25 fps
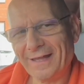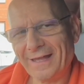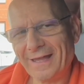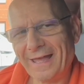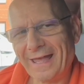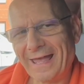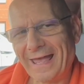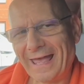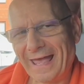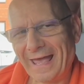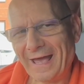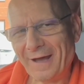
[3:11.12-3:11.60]

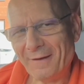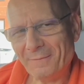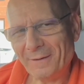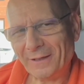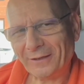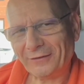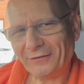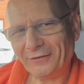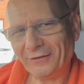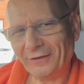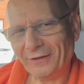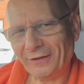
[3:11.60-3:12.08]
how
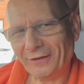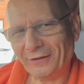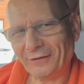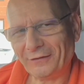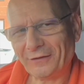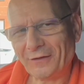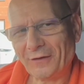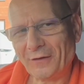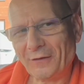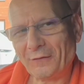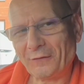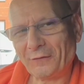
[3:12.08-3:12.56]
much
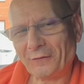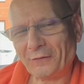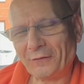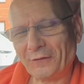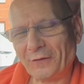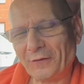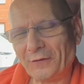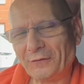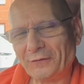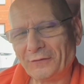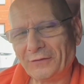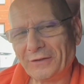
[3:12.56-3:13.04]
is
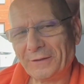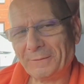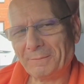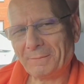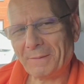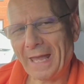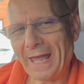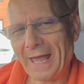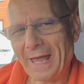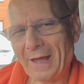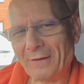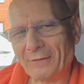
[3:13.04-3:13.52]

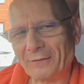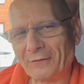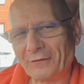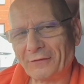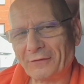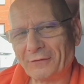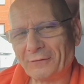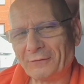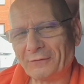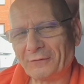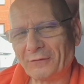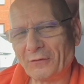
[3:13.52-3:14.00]
£50
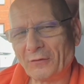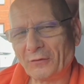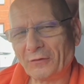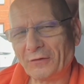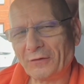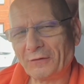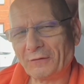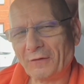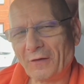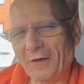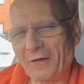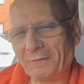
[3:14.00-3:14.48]
and
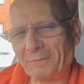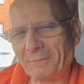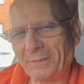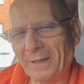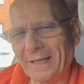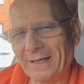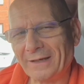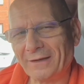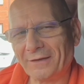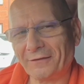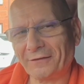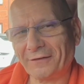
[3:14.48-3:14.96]
45
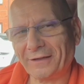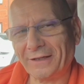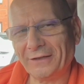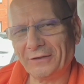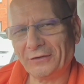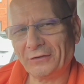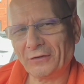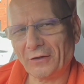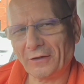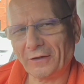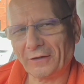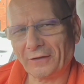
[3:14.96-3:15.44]
pence in
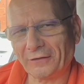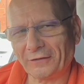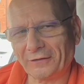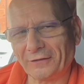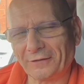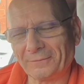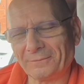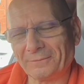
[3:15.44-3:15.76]
dollars?